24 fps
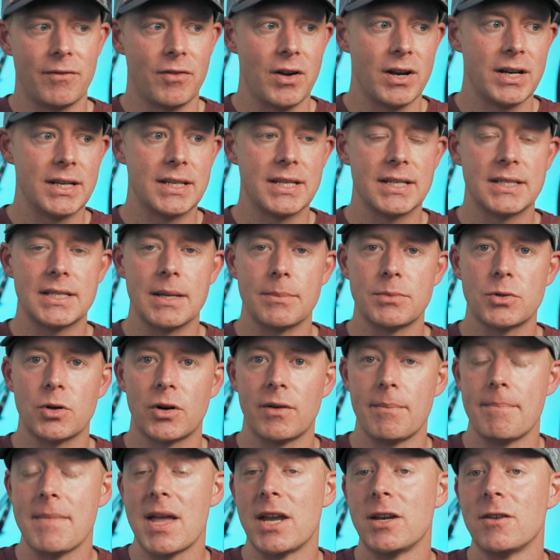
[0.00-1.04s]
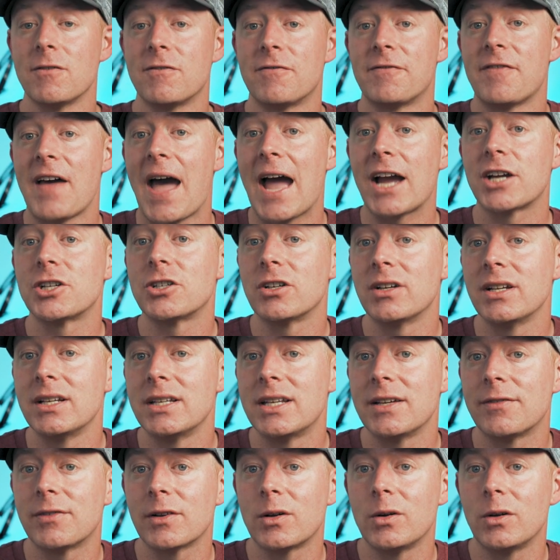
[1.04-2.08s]
have run into some sort of manufacturing
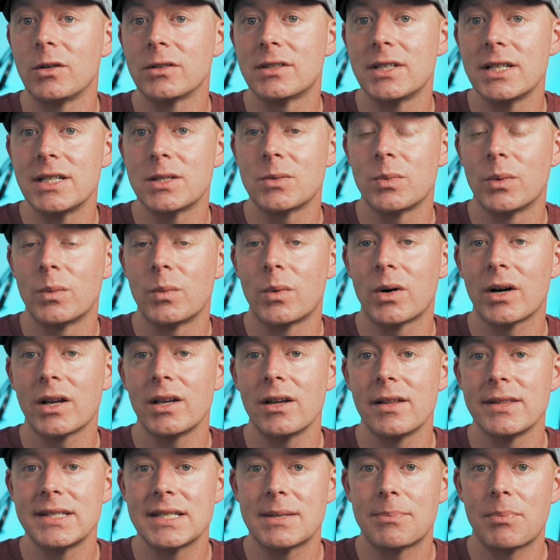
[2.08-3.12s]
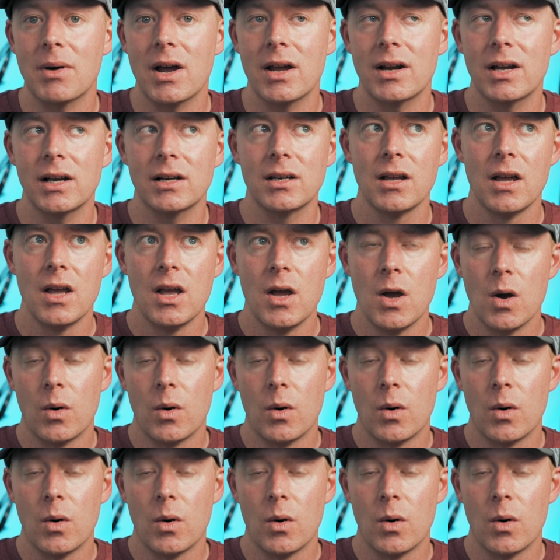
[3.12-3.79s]
difficulties when working on this product,